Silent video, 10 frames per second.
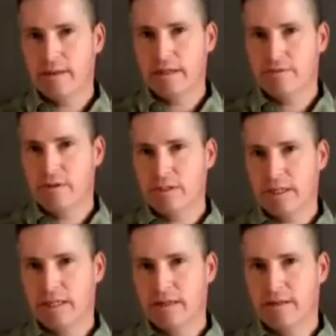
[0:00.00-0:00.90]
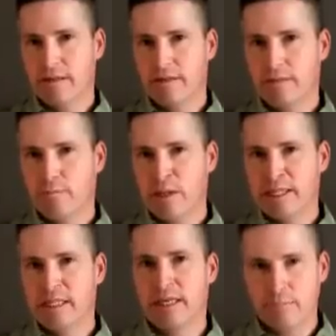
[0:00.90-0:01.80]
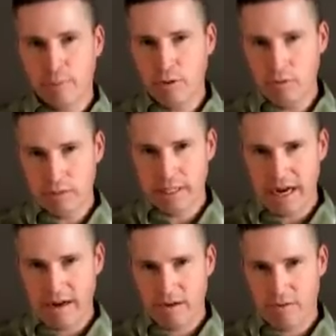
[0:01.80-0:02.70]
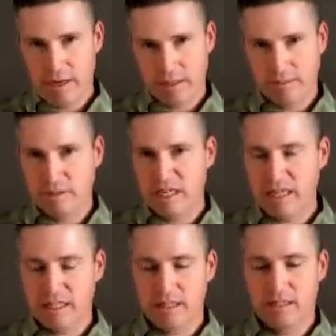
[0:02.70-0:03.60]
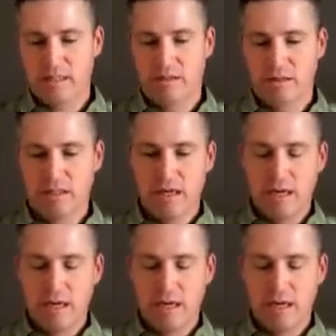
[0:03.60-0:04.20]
as far as like plates getting pulled down around subduction zones,